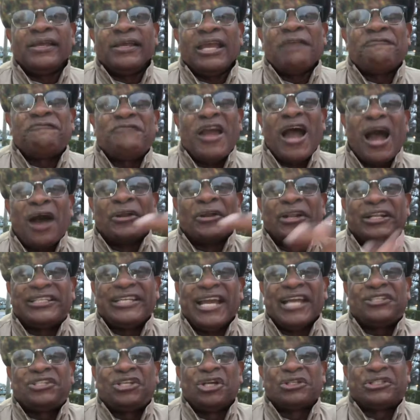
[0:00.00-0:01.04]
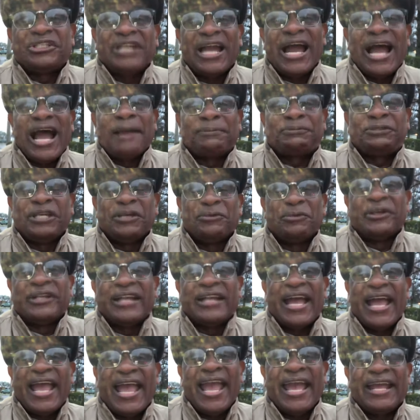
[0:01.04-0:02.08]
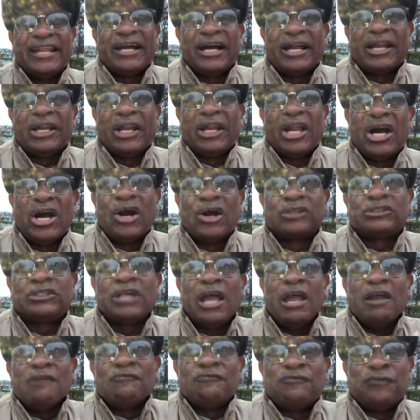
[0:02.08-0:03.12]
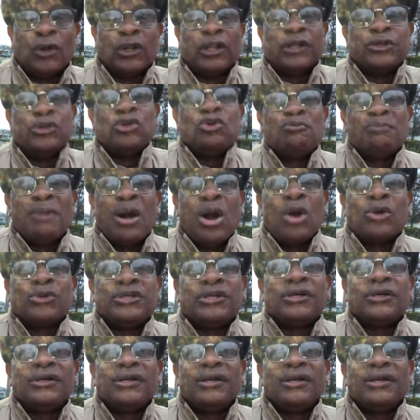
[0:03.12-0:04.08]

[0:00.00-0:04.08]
If y'all would have did your job, she wouldn't have had her lungs full of pneumonia.